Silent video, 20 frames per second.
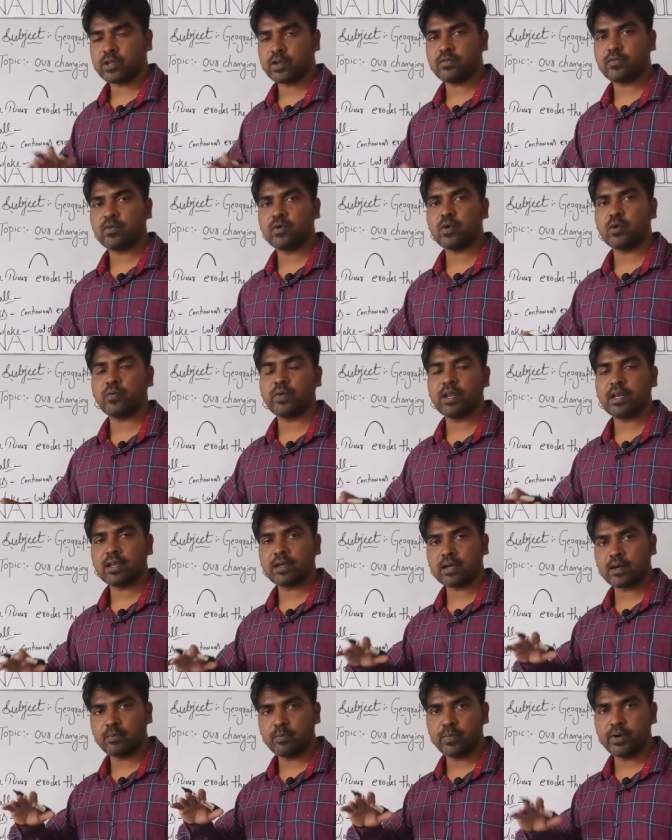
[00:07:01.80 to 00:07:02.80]
flow will
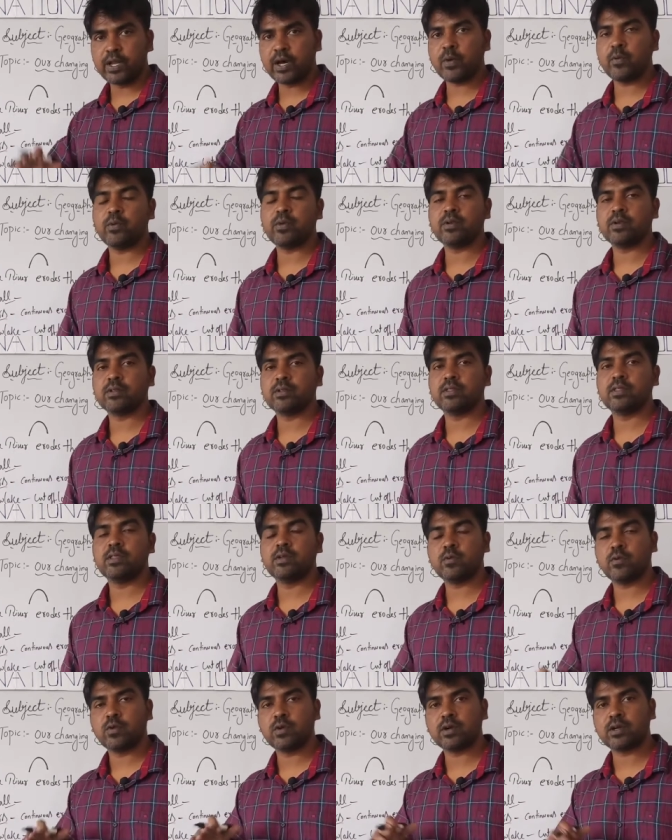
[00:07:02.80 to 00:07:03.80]
come down, the
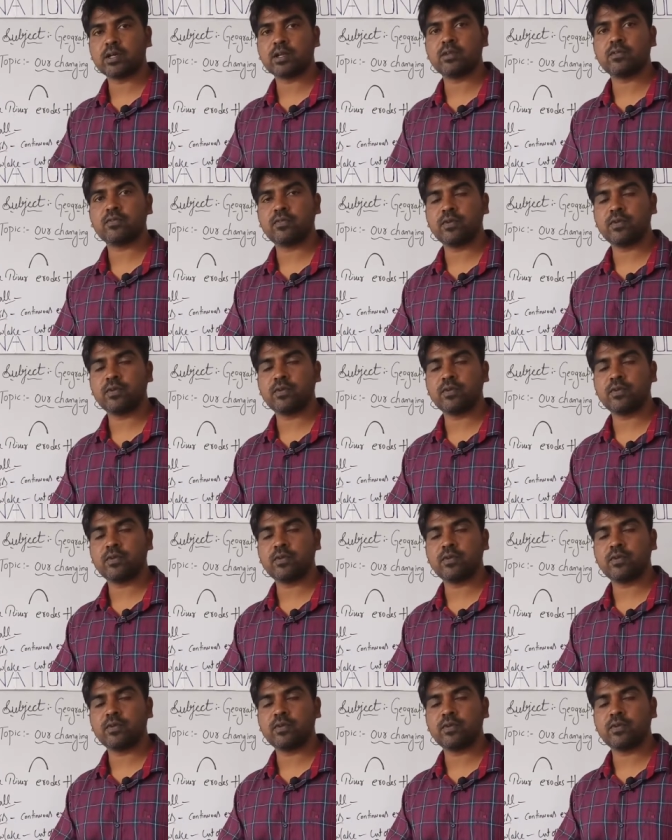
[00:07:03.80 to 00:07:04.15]
water